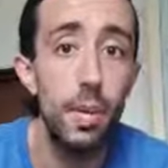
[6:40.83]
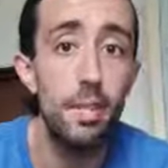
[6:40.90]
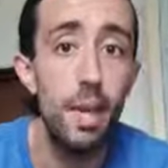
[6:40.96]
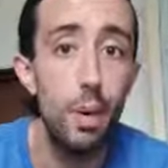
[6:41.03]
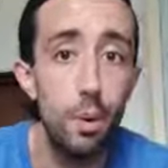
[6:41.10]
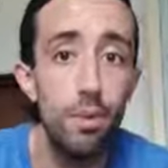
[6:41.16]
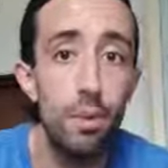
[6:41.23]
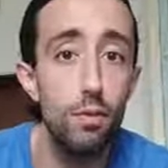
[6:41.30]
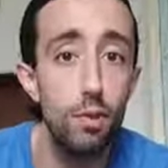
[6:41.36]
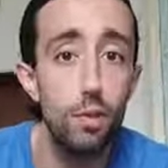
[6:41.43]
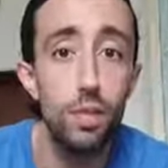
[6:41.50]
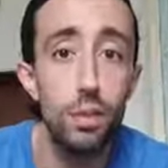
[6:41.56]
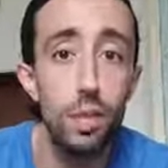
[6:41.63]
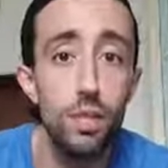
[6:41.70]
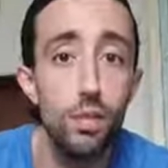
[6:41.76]
However, if you're
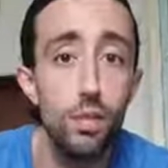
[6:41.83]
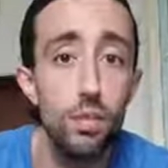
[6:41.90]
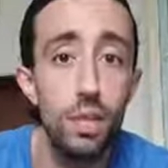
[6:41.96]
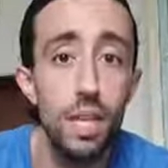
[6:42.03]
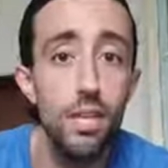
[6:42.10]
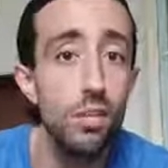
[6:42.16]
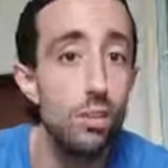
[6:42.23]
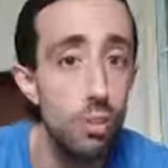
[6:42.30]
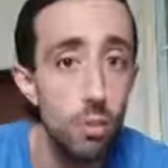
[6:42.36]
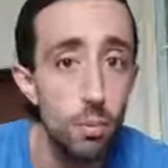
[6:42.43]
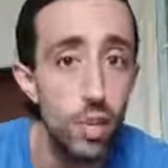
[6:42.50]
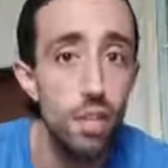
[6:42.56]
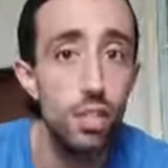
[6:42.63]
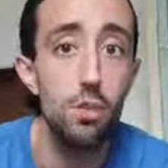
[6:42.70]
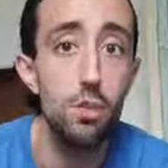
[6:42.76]
doing 2 minutes, 2
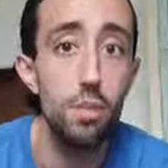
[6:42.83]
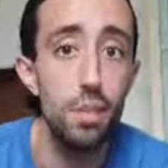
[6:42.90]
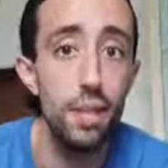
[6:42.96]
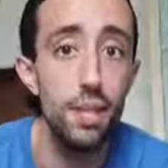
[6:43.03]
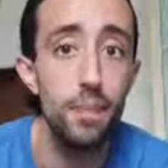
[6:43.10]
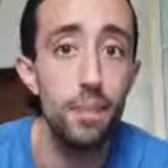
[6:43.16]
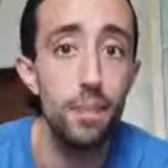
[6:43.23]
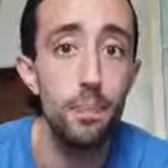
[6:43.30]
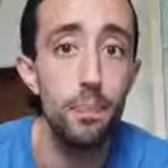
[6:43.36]
minutes should be plenty.